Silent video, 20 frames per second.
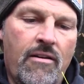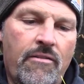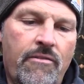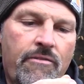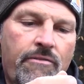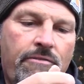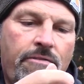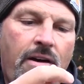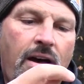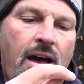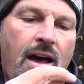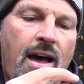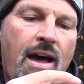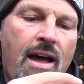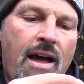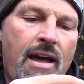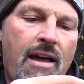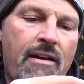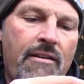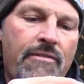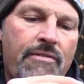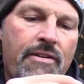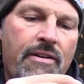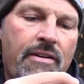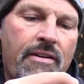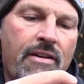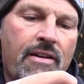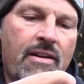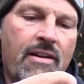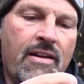
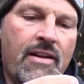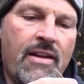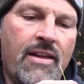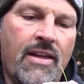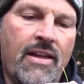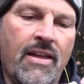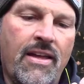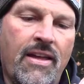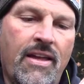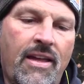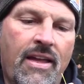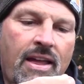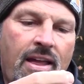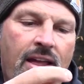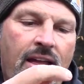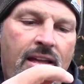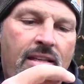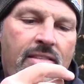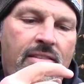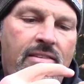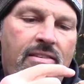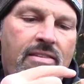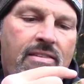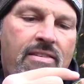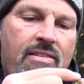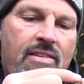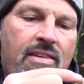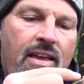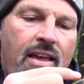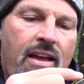5, and
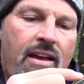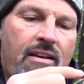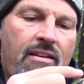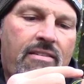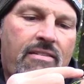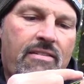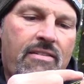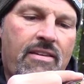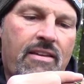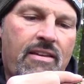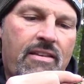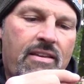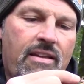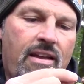6.